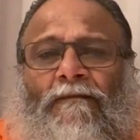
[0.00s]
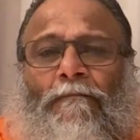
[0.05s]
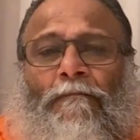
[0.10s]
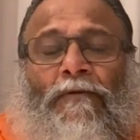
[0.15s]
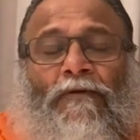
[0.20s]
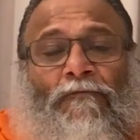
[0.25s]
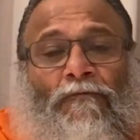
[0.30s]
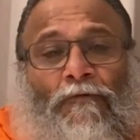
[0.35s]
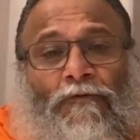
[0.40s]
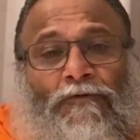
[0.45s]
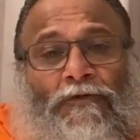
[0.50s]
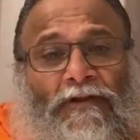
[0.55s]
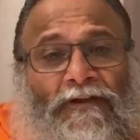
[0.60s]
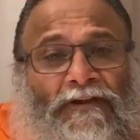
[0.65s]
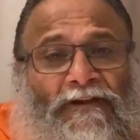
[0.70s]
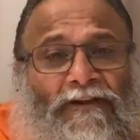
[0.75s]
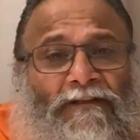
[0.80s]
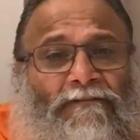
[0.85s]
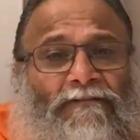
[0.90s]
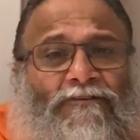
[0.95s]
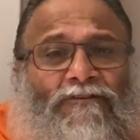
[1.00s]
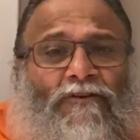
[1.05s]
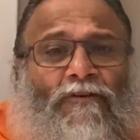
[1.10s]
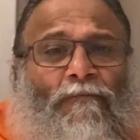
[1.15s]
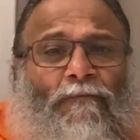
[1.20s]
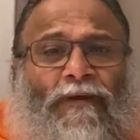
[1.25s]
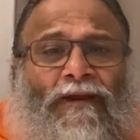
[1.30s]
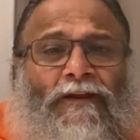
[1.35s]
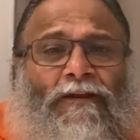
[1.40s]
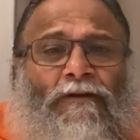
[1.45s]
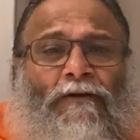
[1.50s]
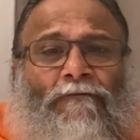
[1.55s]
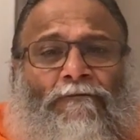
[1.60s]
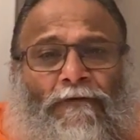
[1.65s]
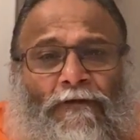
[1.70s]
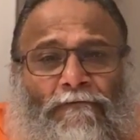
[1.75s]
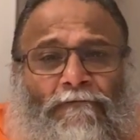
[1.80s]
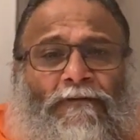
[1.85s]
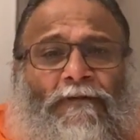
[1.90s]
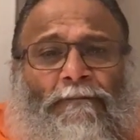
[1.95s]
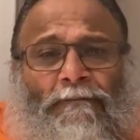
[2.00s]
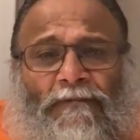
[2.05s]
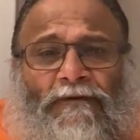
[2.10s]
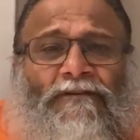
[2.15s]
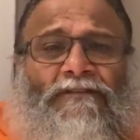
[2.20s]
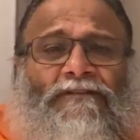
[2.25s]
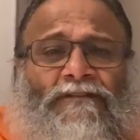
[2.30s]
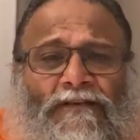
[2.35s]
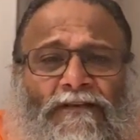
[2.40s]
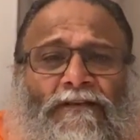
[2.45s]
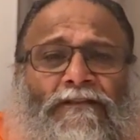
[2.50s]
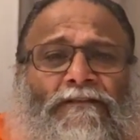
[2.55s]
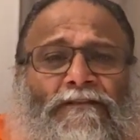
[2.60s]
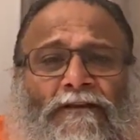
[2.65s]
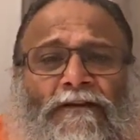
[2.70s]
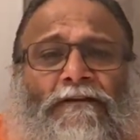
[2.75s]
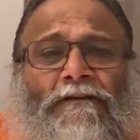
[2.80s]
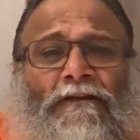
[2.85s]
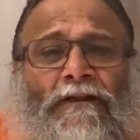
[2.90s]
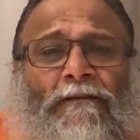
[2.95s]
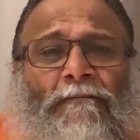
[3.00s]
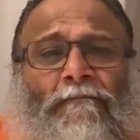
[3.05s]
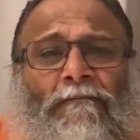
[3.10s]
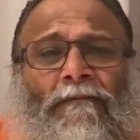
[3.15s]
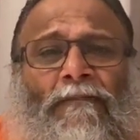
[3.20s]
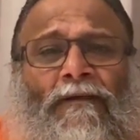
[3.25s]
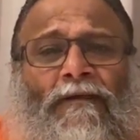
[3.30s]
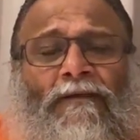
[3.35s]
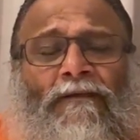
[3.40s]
But for the individual mind of every person in the dream,